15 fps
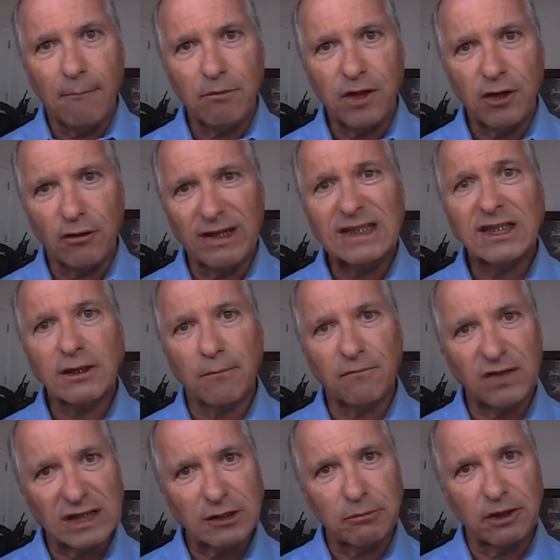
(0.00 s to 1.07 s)
There is some
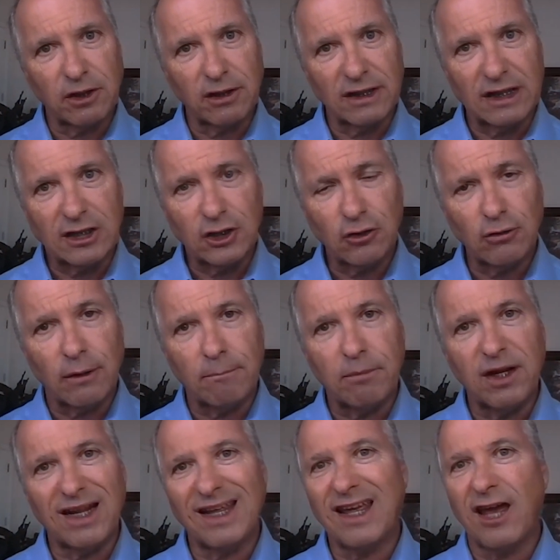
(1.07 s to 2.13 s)
visibility to it,
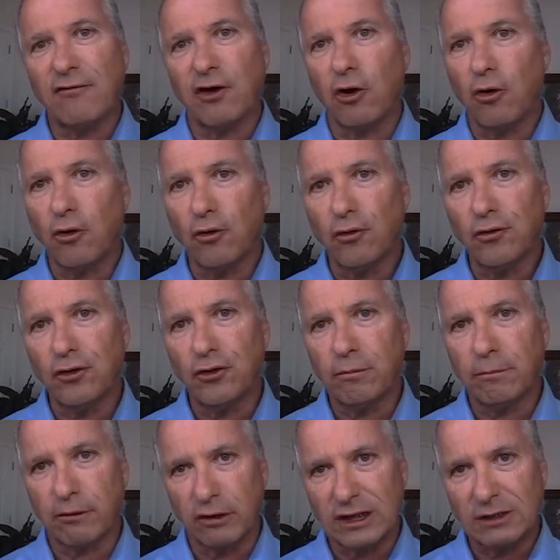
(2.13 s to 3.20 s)
but it gave a whole new
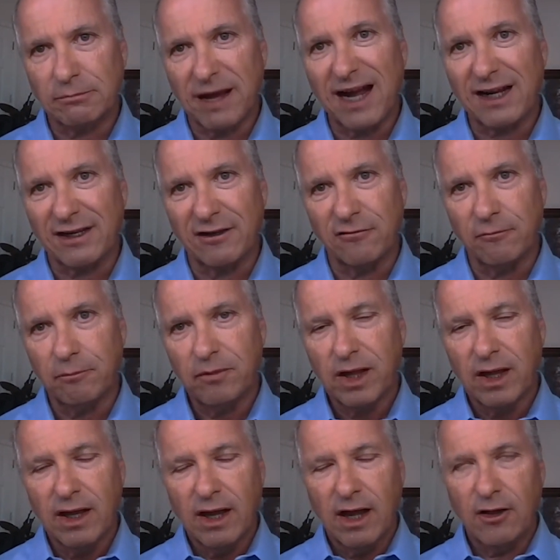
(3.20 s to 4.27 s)
perspective.
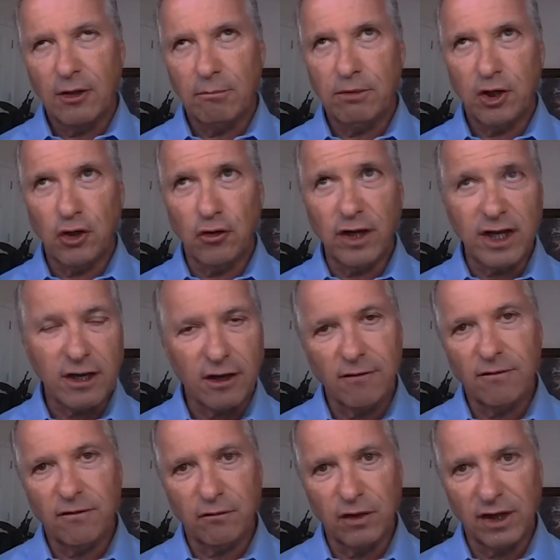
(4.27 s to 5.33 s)
And the beauty
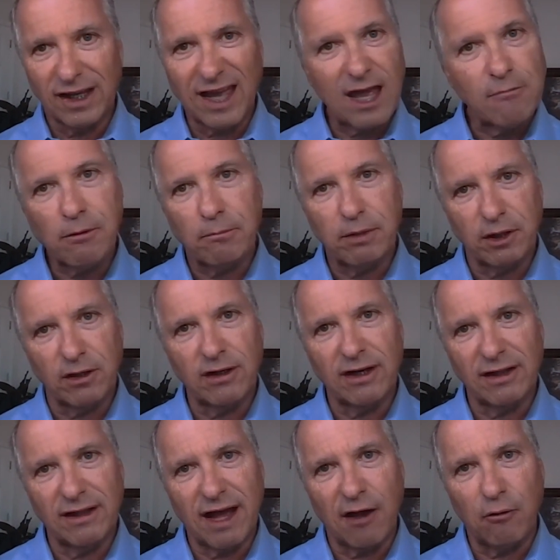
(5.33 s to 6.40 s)
of the
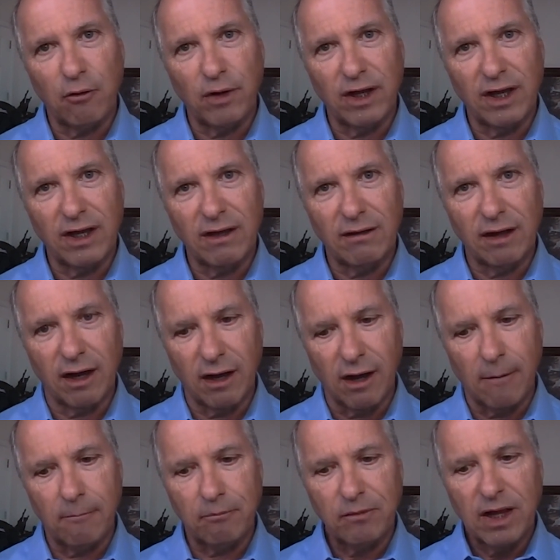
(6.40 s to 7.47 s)
capability that we
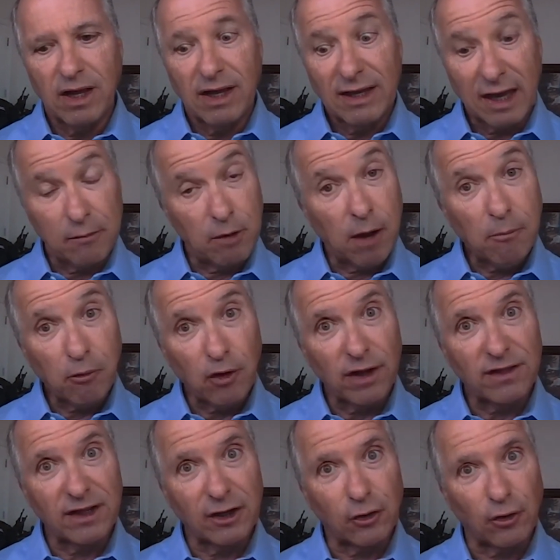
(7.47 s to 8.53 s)
came up
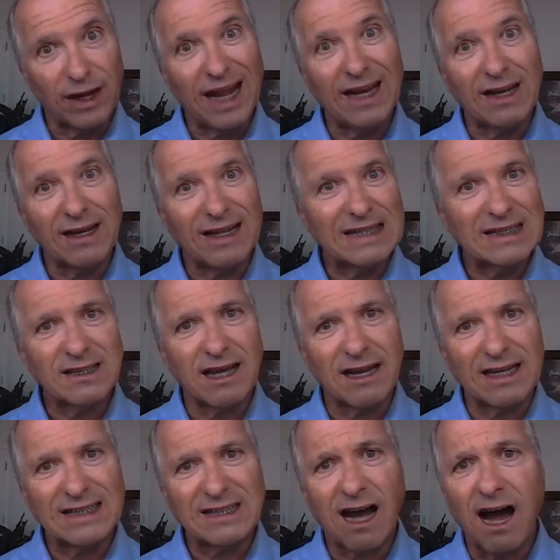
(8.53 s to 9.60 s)
with and created is that
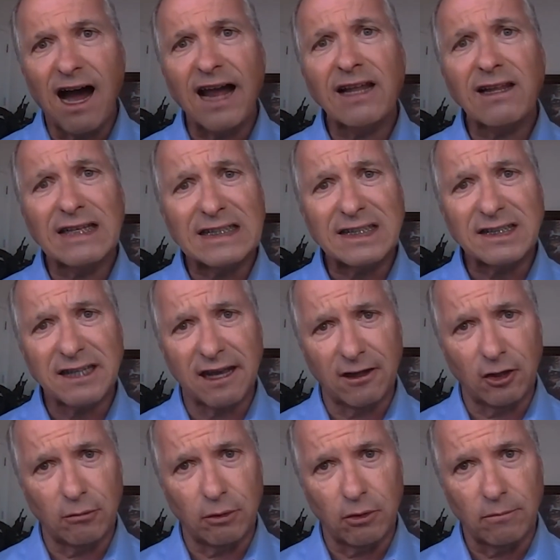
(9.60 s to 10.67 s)
it's highly
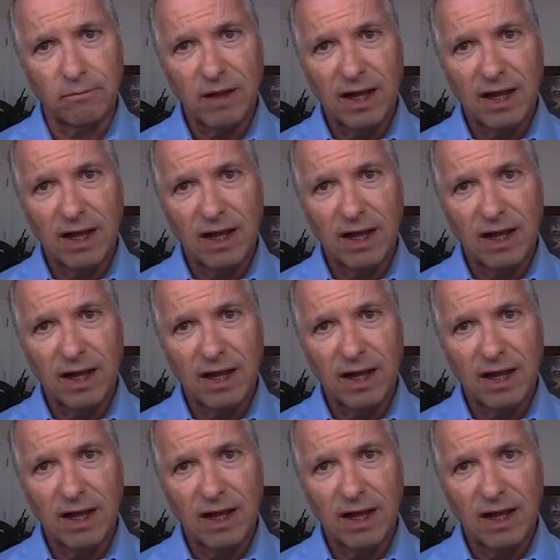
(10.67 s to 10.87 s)
scalable.